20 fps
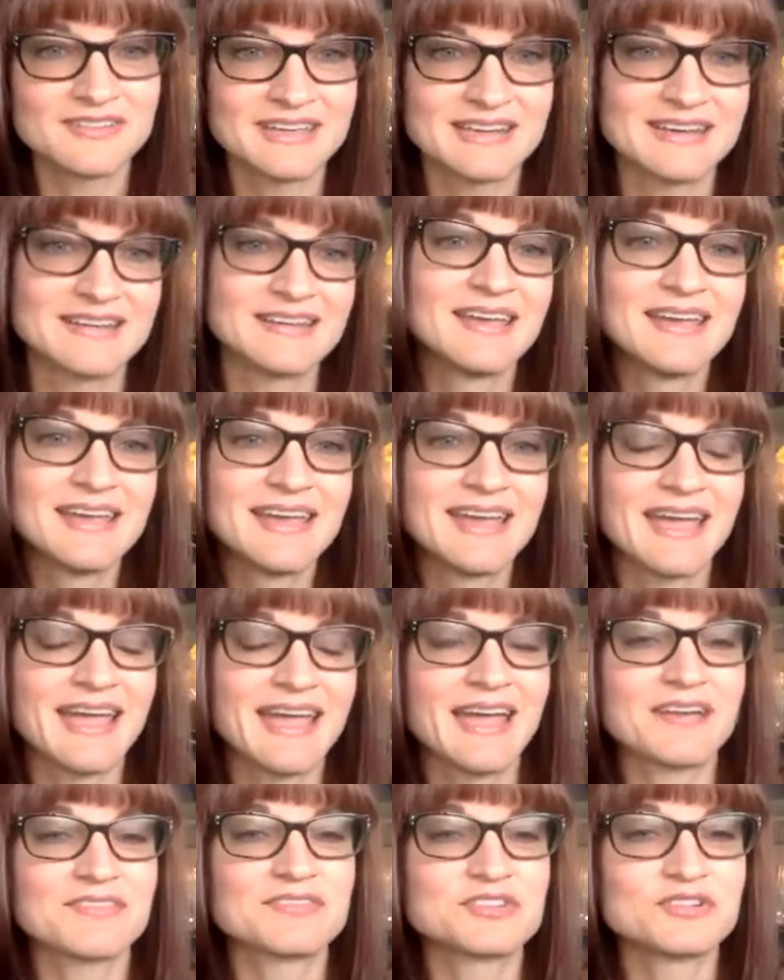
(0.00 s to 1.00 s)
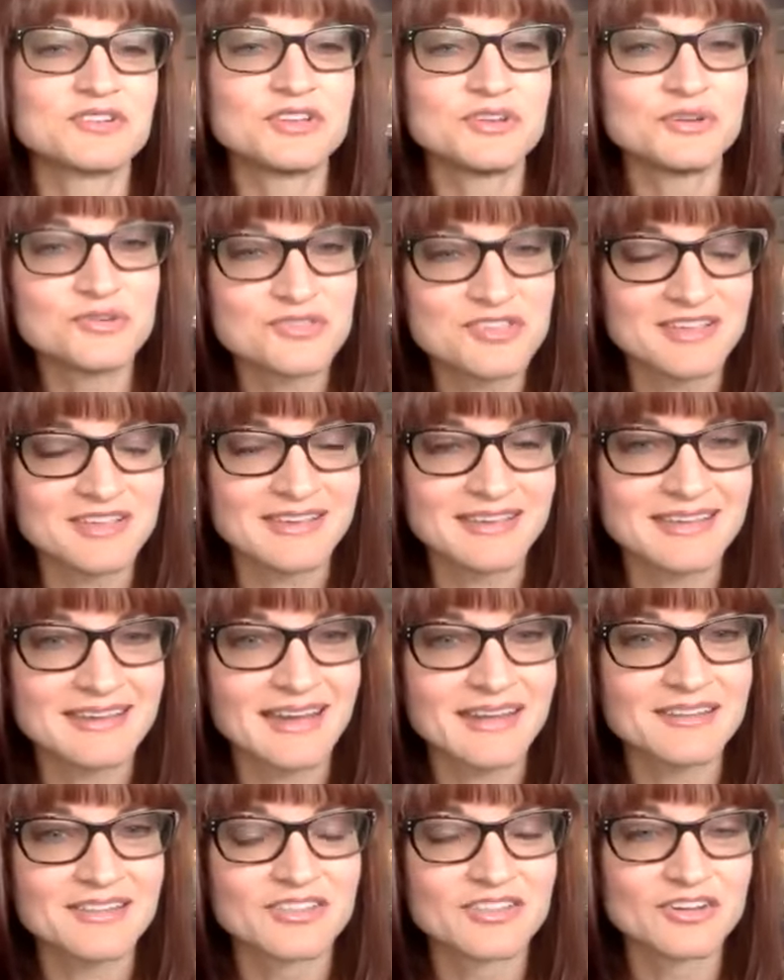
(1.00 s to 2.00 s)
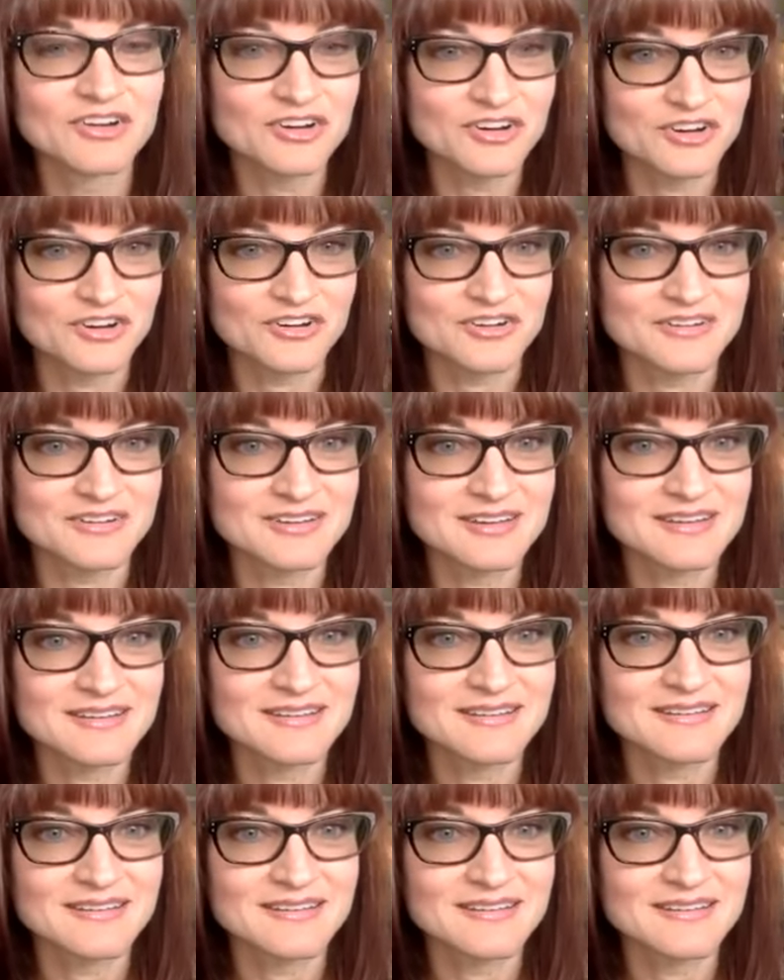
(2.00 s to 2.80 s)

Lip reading: And after using it, I learned,